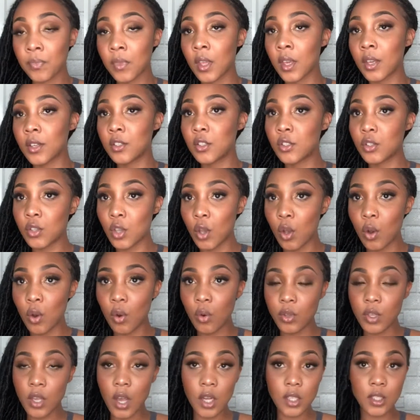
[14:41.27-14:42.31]
So
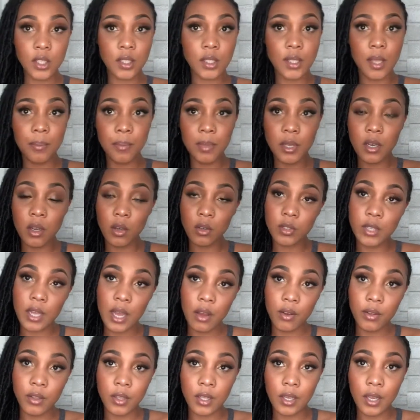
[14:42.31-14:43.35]
y'all just let me know
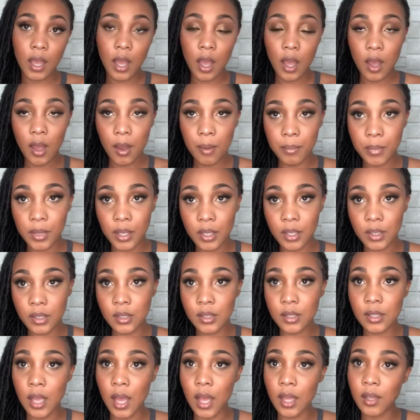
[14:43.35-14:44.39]
down in the
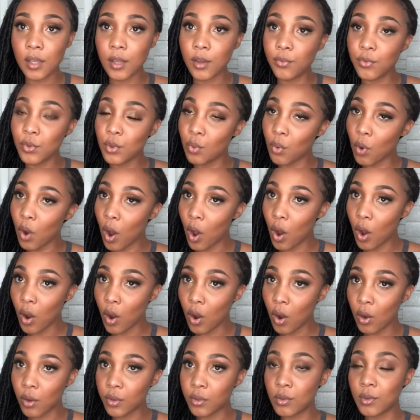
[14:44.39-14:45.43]
comments. I love you
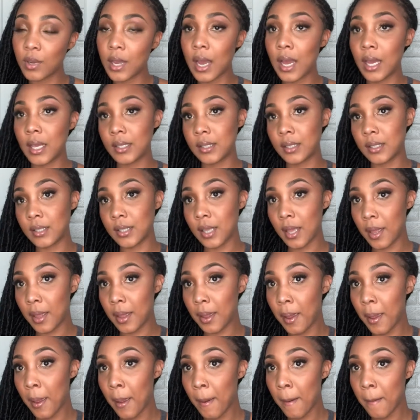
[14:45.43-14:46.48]
all. You guys stay
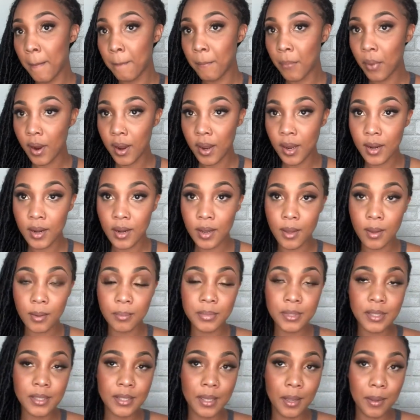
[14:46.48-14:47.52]
prayed up,
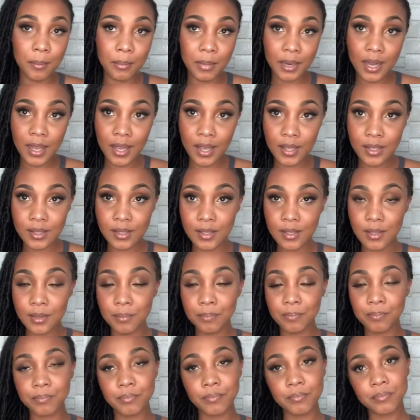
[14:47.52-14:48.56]
stay blessed,
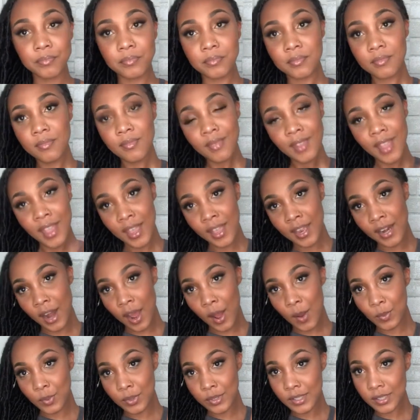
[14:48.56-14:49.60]
and I
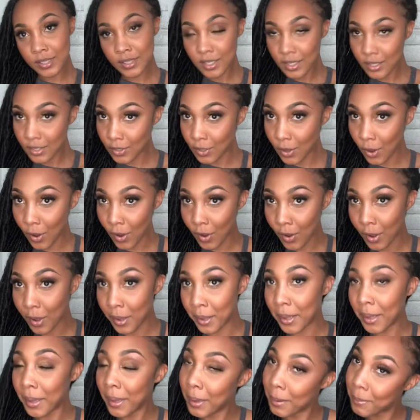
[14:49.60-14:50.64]
will see y'all
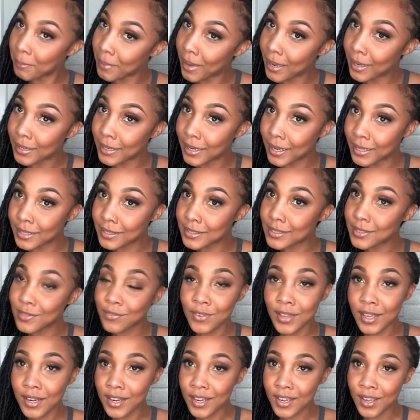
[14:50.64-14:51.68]
in my next
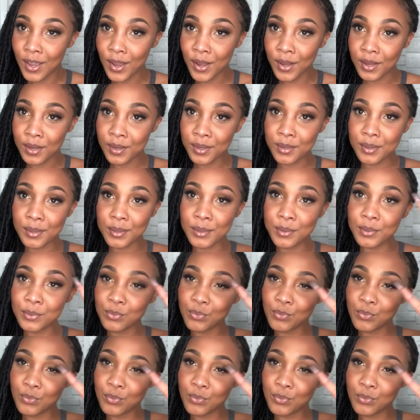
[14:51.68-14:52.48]
video.